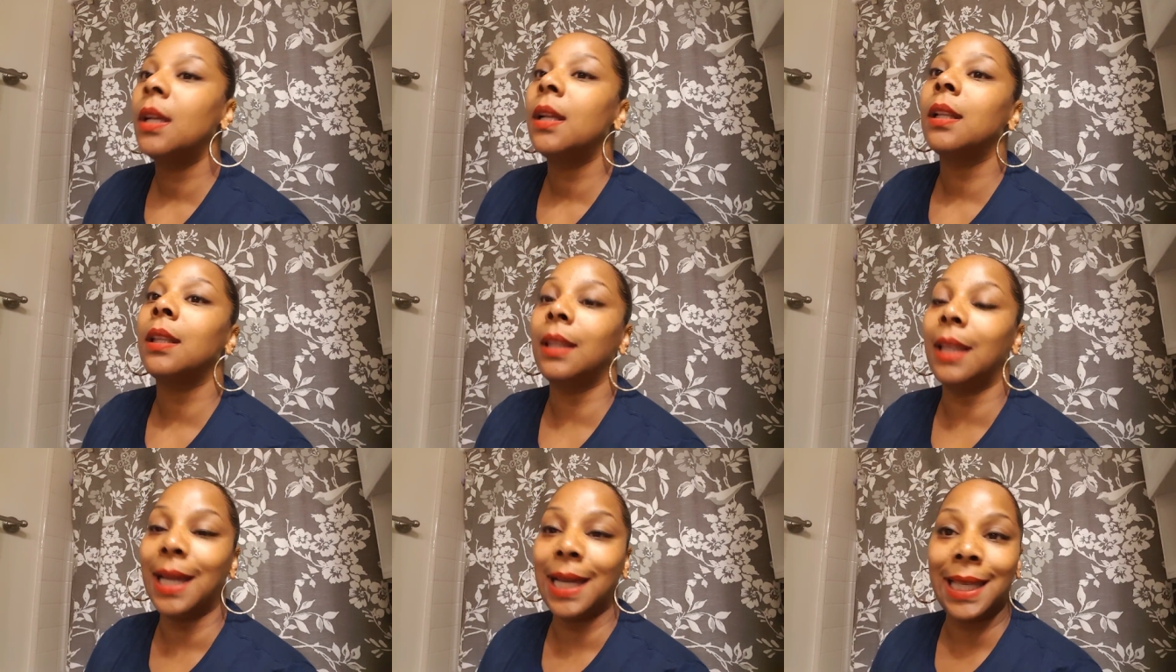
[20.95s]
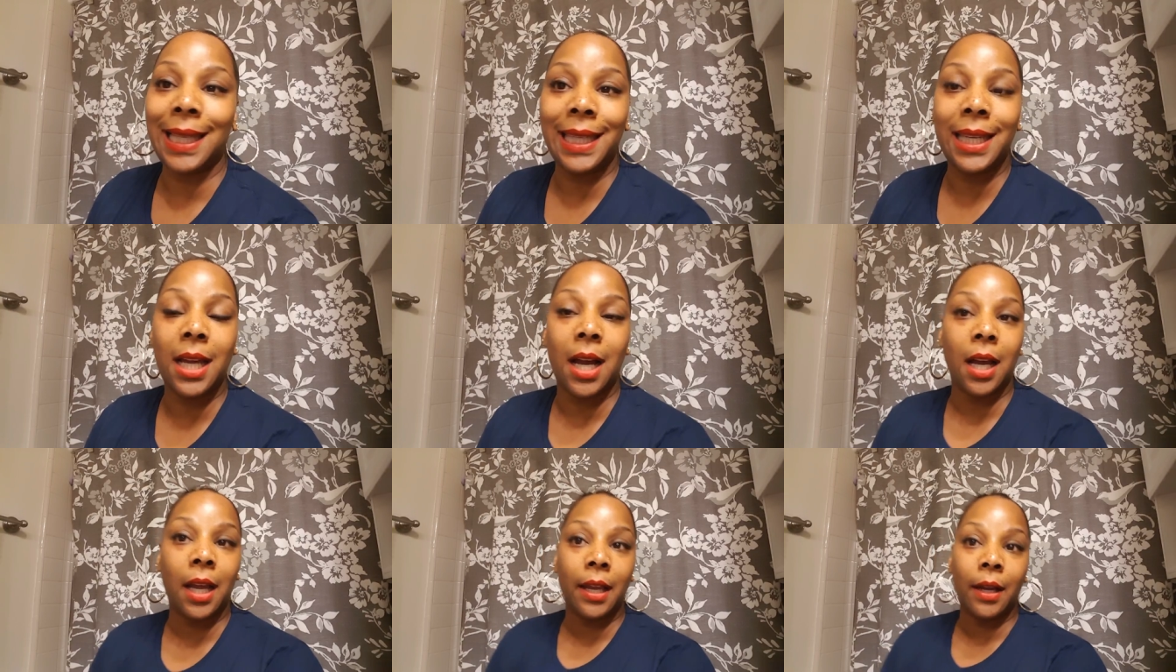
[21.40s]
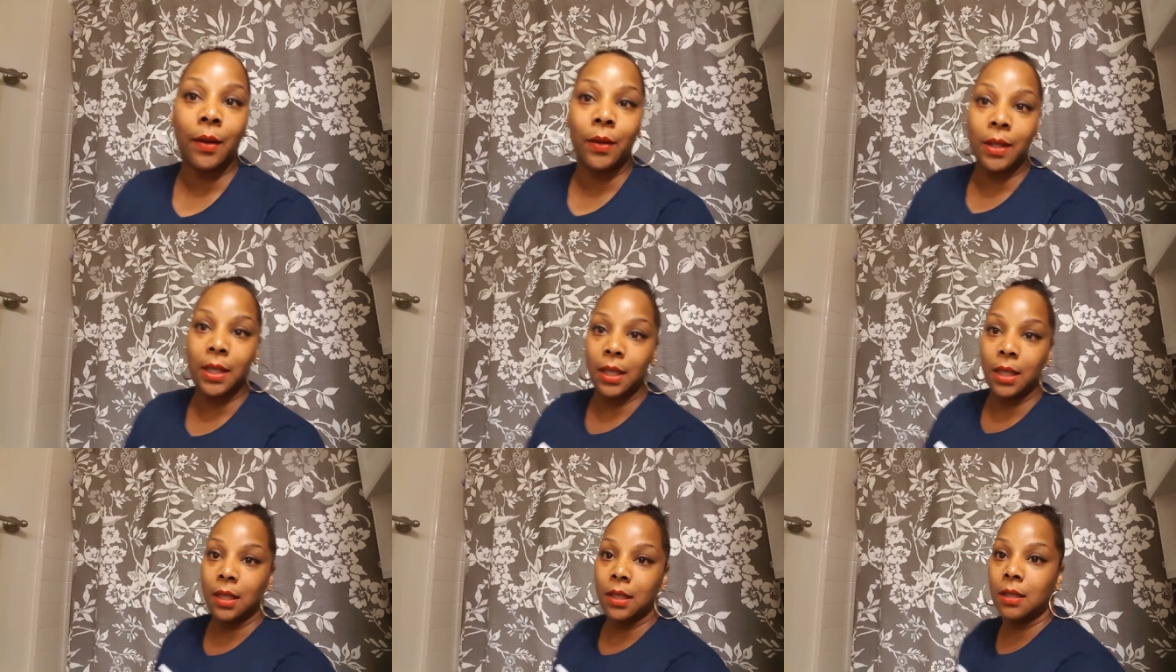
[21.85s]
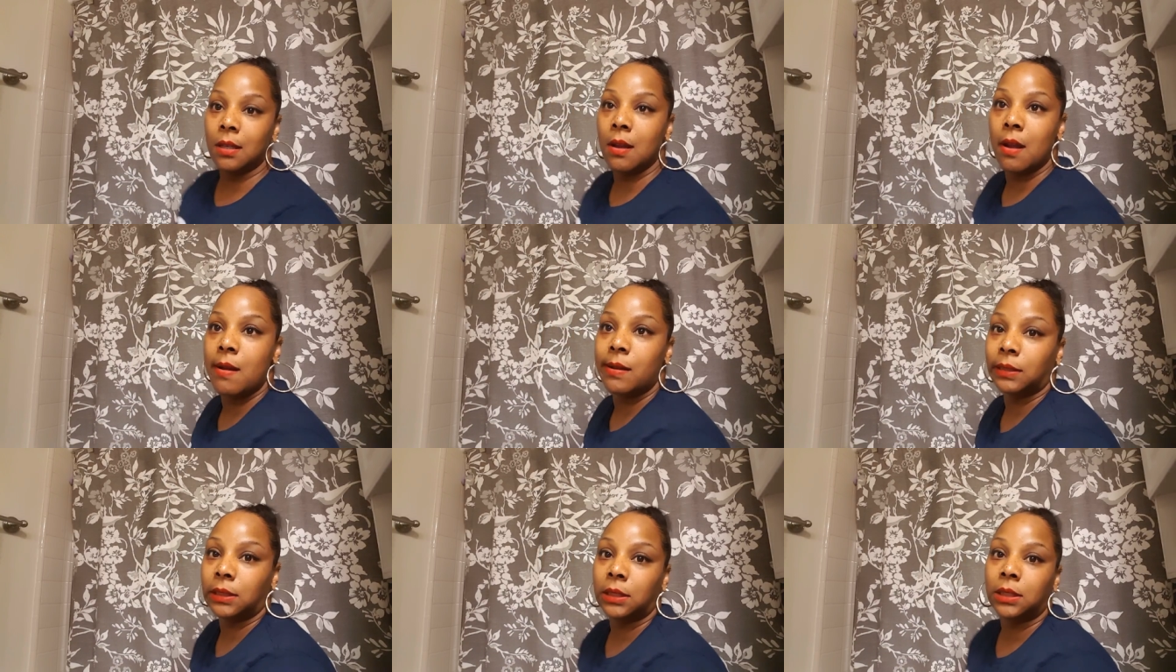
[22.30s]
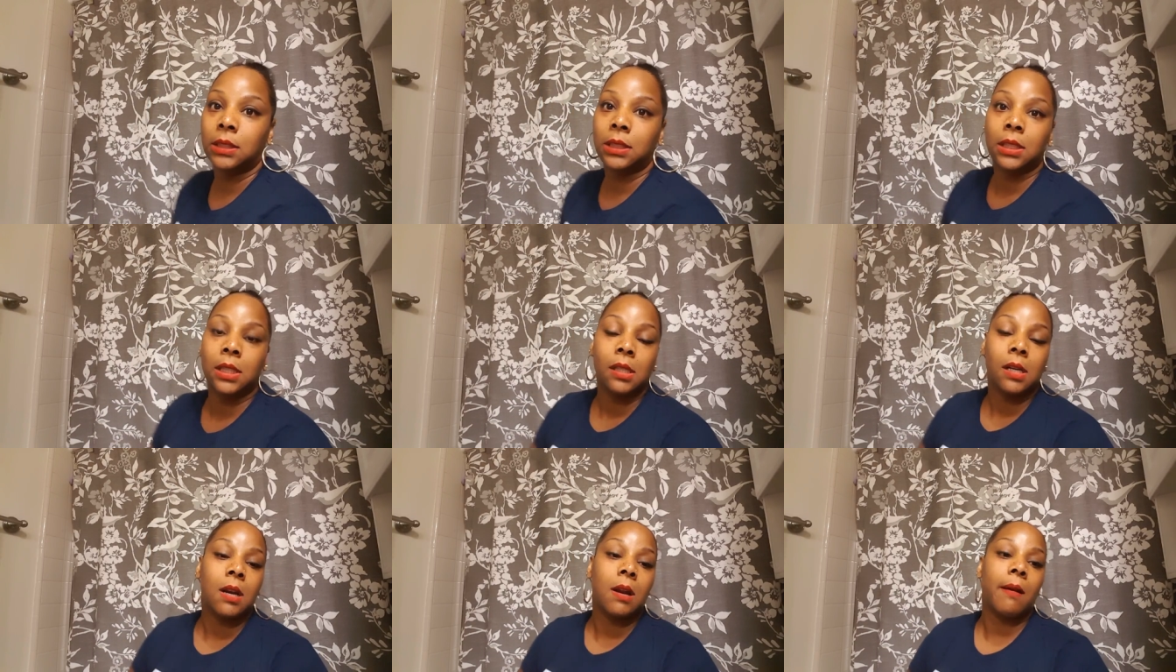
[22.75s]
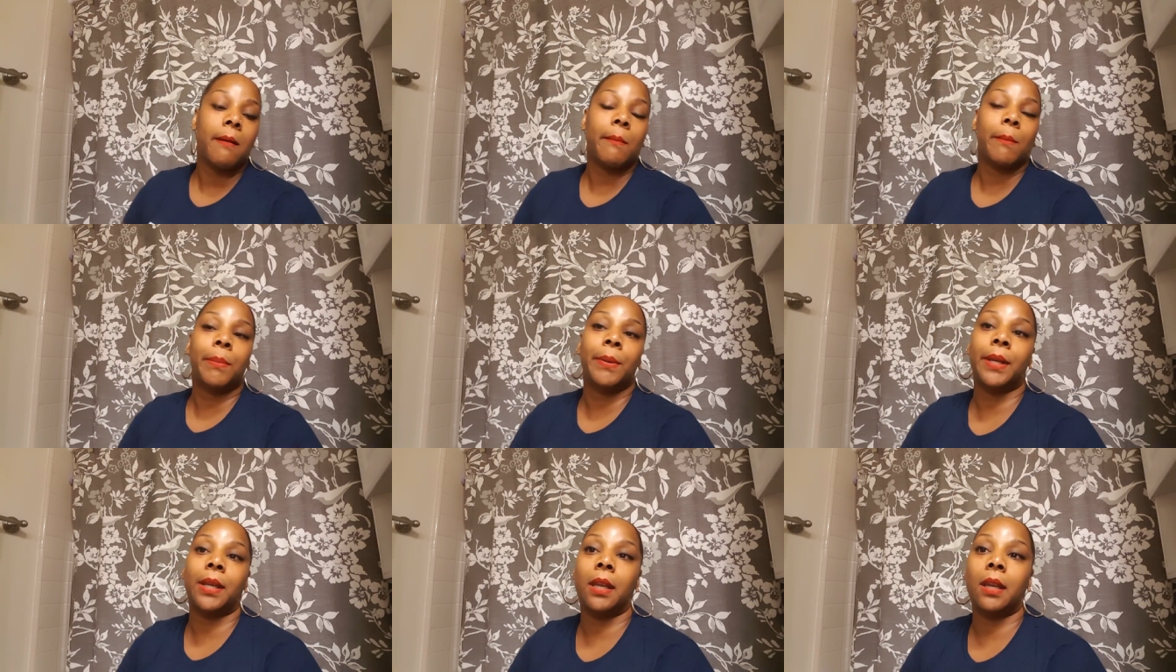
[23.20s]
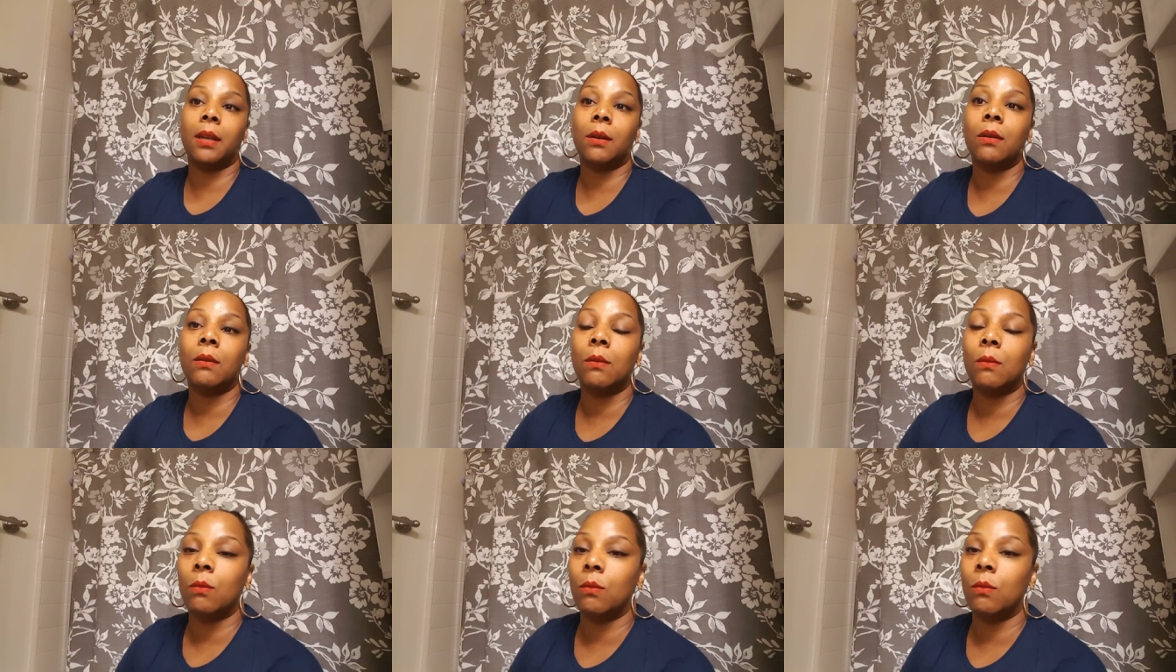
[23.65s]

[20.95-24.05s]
Luckily, I only put in